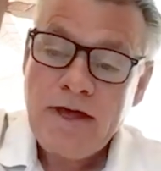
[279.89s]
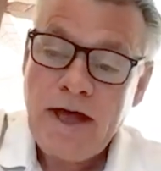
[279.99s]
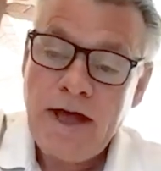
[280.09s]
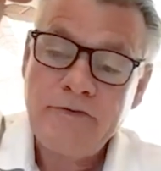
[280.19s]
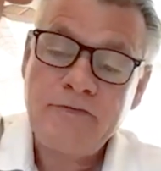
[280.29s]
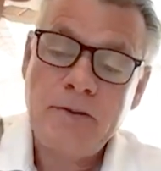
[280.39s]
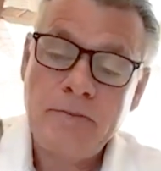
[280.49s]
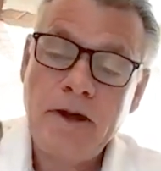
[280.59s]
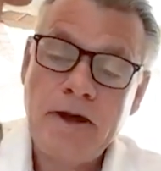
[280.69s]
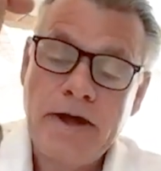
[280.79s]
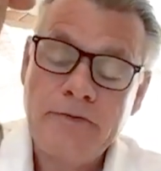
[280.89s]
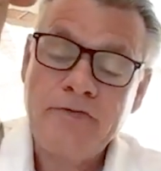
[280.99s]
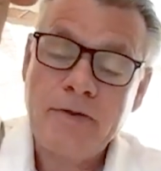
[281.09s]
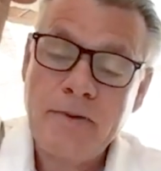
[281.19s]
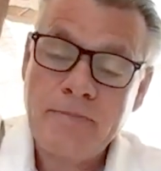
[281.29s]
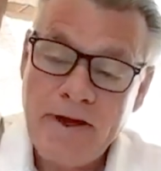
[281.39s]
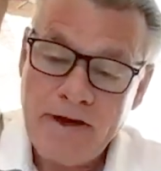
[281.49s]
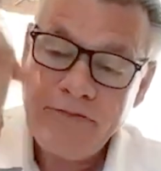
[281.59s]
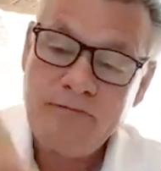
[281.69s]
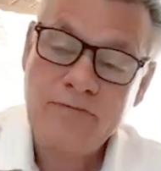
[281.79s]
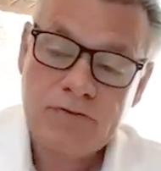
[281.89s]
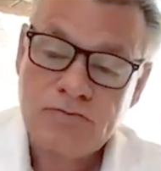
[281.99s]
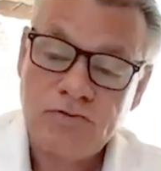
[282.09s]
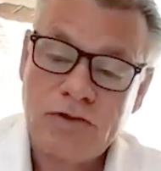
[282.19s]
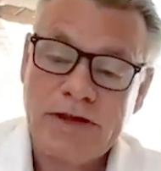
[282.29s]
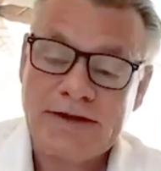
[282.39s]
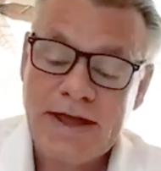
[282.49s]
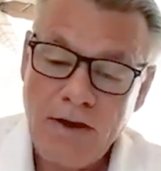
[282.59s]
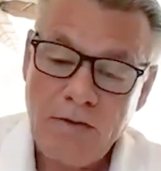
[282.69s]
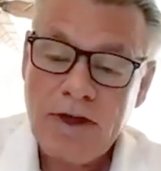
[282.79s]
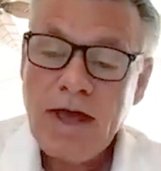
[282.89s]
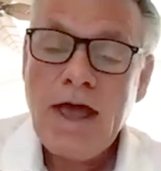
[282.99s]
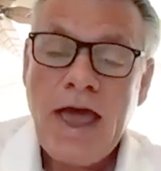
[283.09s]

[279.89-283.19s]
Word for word: uh, from uh, from above drilling down.